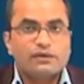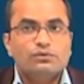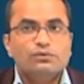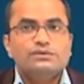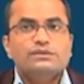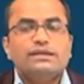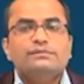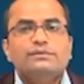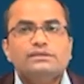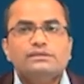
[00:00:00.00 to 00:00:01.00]
roots
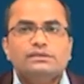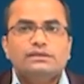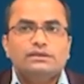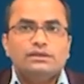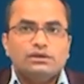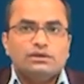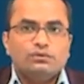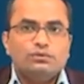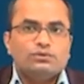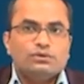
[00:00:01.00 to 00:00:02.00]
that means, the
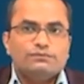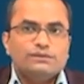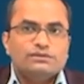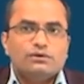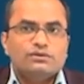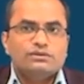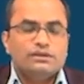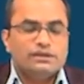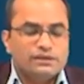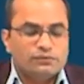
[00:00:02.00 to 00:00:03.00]
roots of this
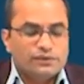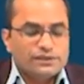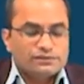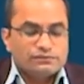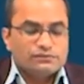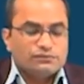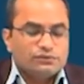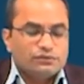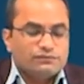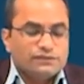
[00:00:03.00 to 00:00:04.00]
auxiliary equation
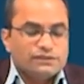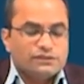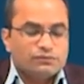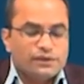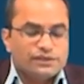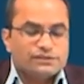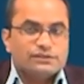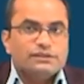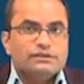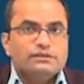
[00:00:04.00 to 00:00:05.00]
root of this
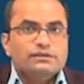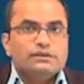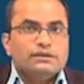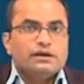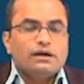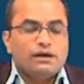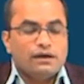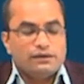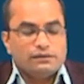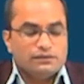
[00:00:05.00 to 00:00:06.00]
equation here
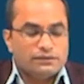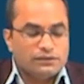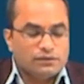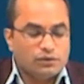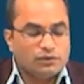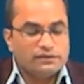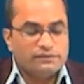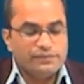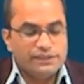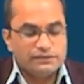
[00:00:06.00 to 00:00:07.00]
are non
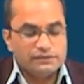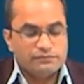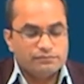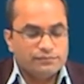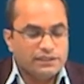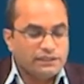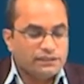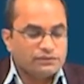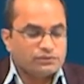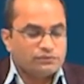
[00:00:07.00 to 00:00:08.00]
repeated
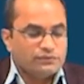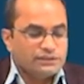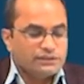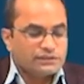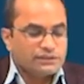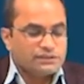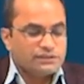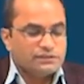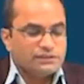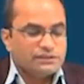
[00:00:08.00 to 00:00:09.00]
meaning. So, we
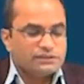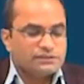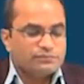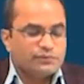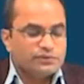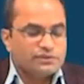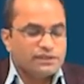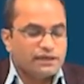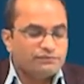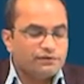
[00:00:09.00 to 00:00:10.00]
consider here suppose
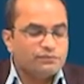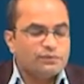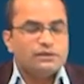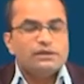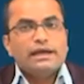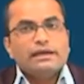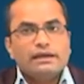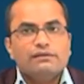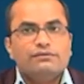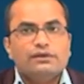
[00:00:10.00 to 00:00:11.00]
the alpha 1 and
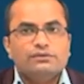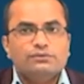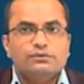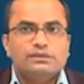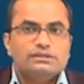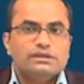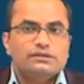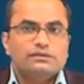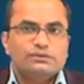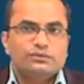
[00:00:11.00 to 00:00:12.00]
alpha 2 these
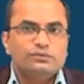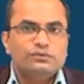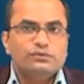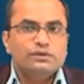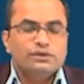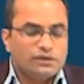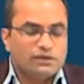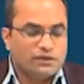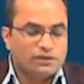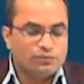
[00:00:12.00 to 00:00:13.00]
are the two
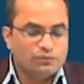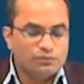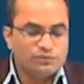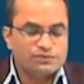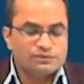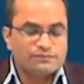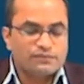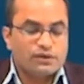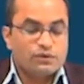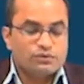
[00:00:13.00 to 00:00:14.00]
uh, roots
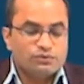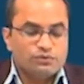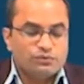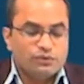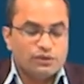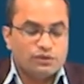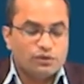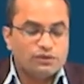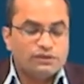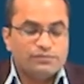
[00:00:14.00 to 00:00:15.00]
or to a
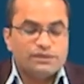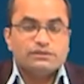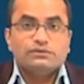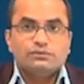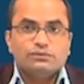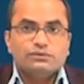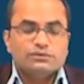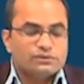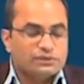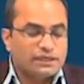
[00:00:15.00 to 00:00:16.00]
non-repeated
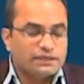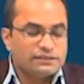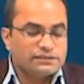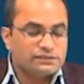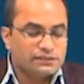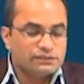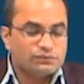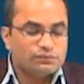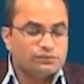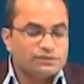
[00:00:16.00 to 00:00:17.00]
roots. So, they are
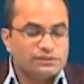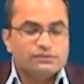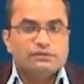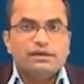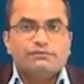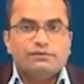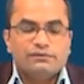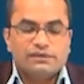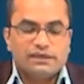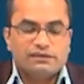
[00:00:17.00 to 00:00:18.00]
distinct roots here alpha
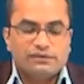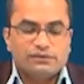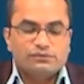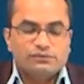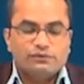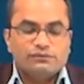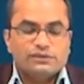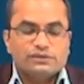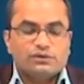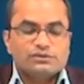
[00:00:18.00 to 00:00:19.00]
1 and alpha 2 of
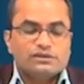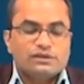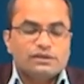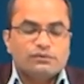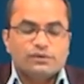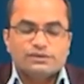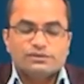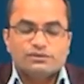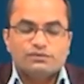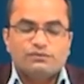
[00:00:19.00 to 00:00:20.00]
this auxiliary
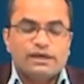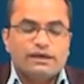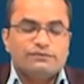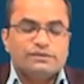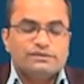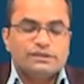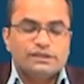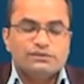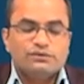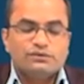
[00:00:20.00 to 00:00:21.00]
equation. So, we have this
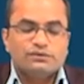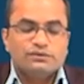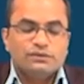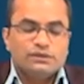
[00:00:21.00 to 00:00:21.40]
second order